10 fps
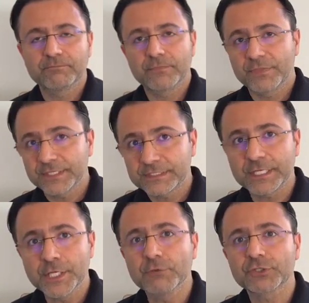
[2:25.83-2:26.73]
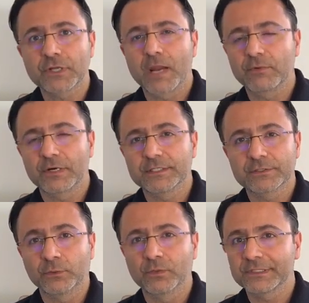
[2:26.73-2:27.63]
This is a huge library,
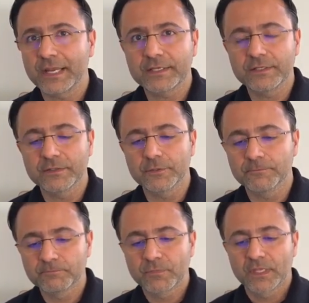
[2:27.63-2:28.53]
so it will take you